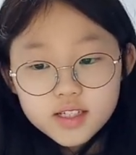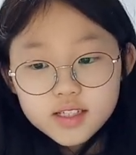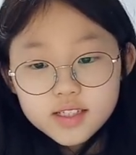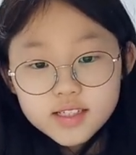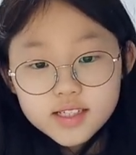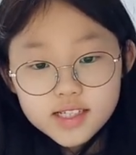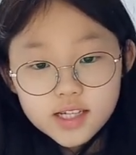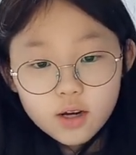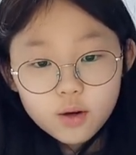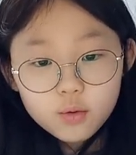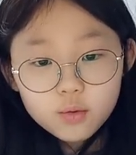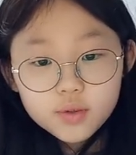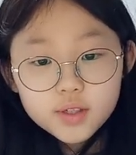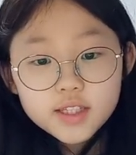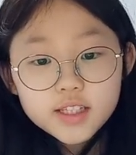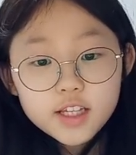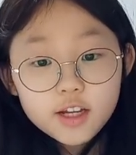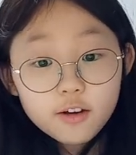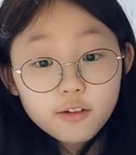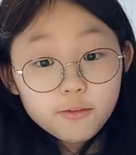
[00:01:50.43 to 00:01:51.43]
So,
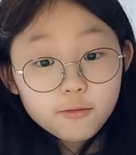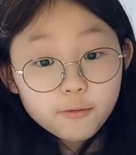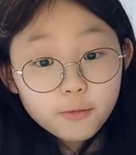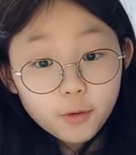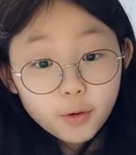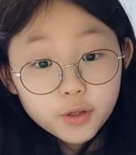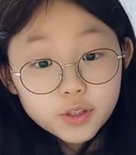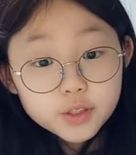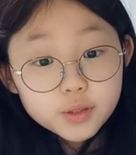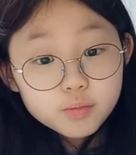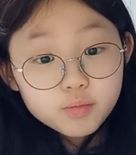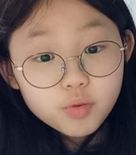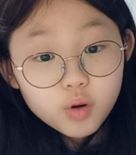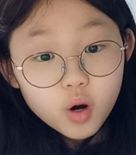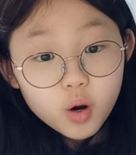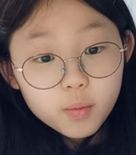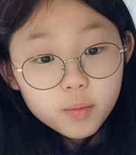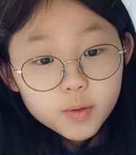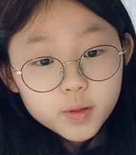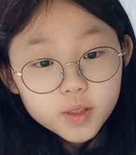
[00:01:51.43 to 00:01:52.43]
their first
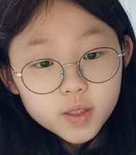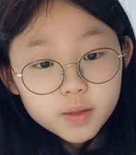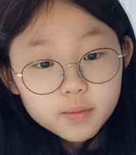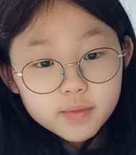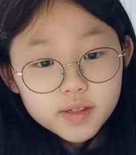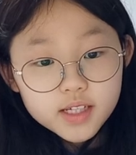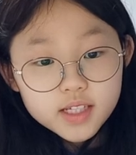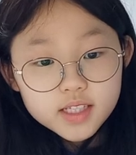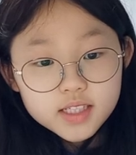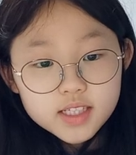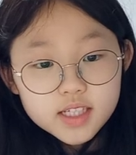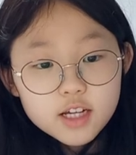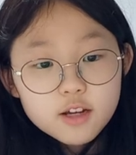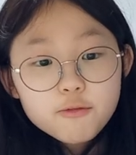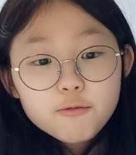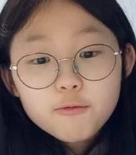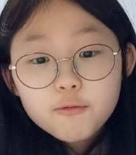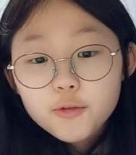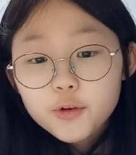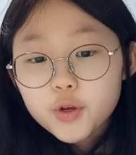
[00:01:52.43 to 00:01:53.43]
problem is
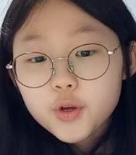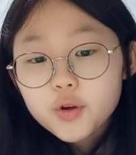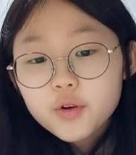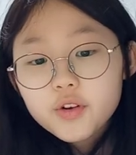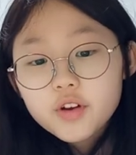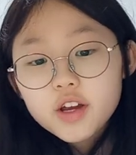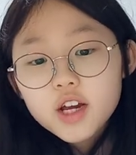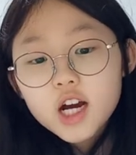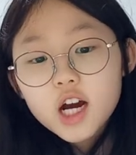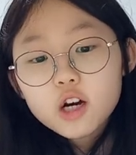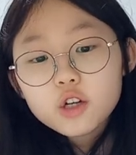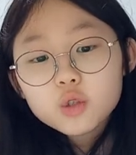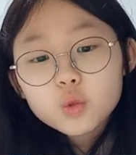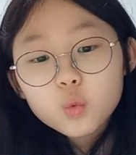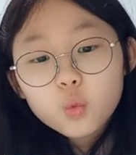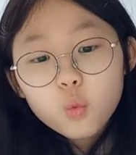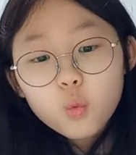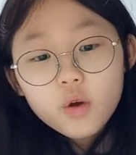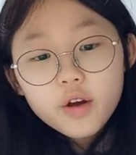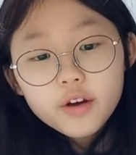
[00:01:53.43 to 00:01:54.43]
figuring out
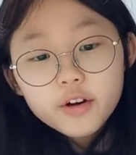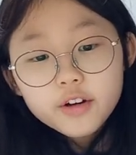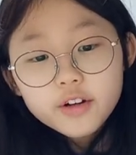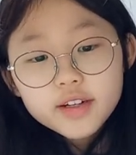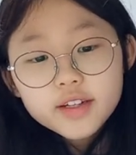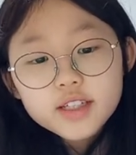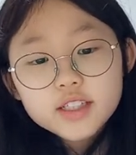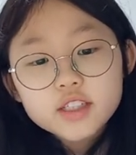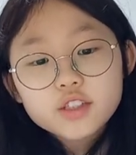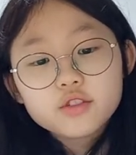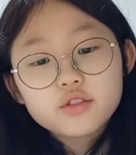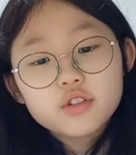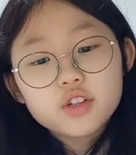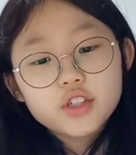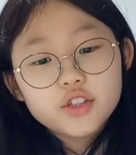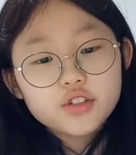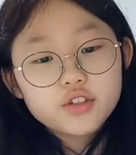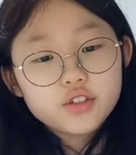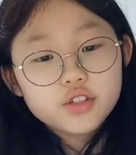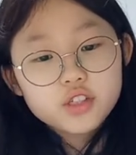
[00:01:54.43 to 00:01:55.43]
where these
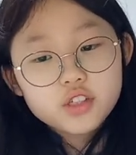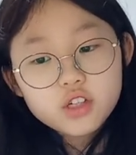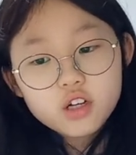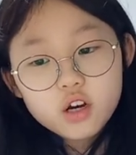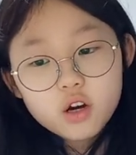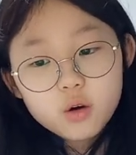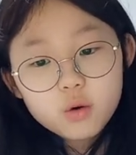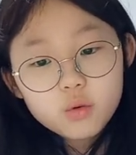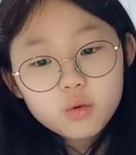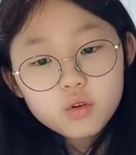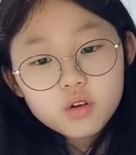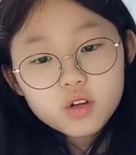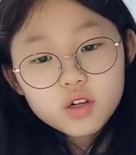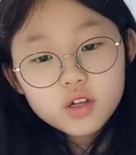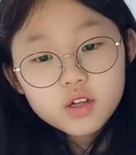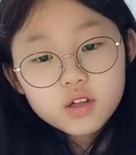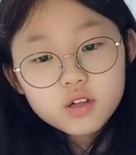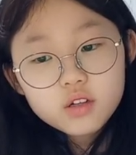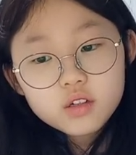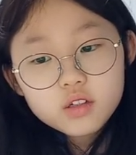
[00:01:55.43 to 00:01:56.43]
creatures go.
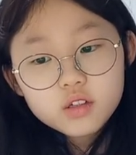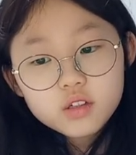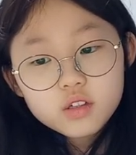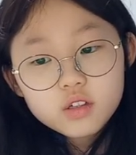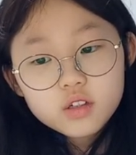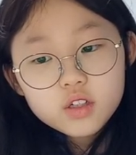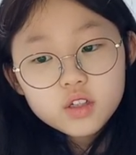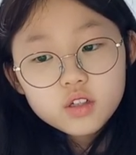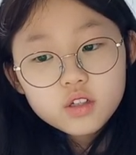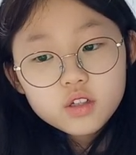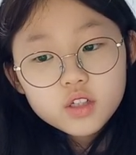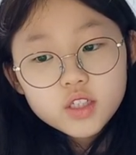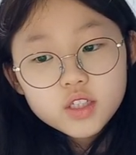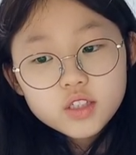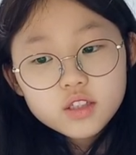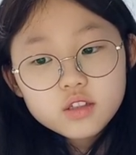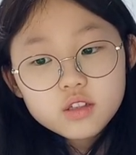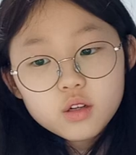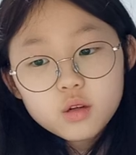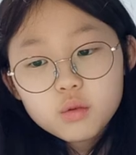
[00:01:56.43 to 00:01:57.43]

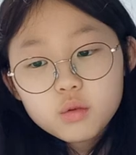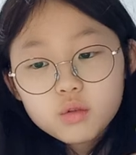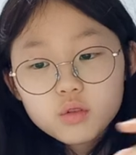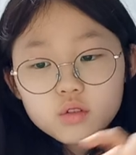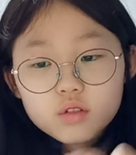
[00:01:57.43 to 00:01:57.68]
So,